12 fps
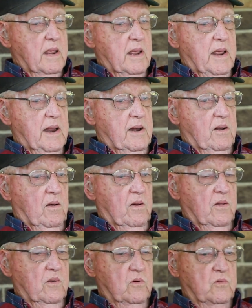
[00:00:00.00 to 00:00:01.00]
and
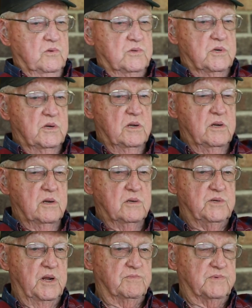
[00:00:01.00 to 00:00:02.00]
all those
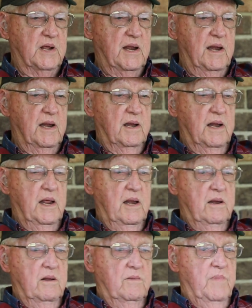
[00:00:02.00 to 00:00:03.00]
ships, they didn't
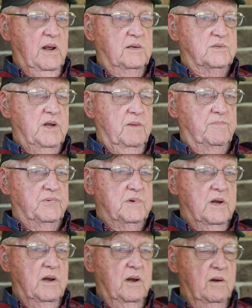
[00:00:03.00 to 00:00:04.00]
need the big ships
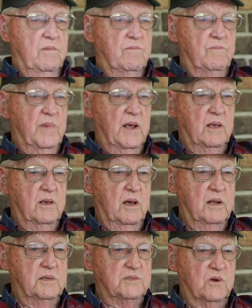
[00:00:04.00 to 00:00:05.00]
and big
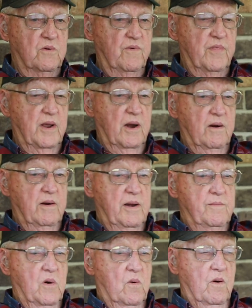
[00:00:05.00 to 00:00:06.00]
guns over there
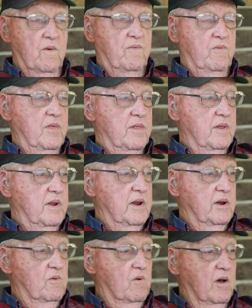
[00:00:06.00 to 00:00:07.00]
anymore
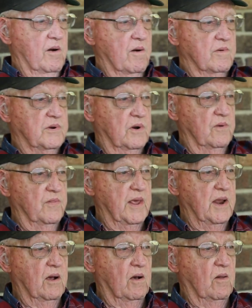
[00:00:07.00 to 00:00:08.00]
in the water, so
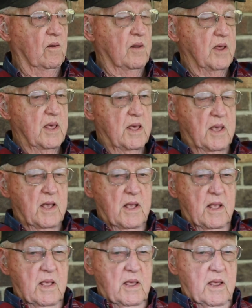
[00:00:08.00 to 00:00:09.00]
they all
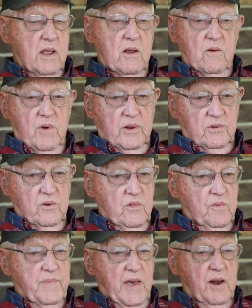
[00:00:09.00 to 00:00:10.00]
went through
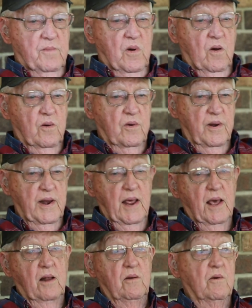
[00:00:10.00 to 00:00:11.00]
the Panama
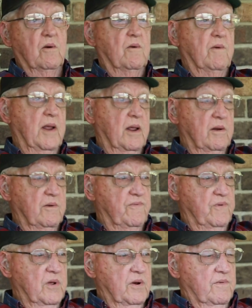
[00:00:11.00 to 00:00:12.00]
Canal or around the
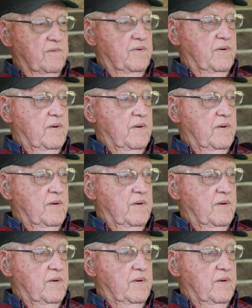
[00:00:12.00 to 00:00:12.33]
foot of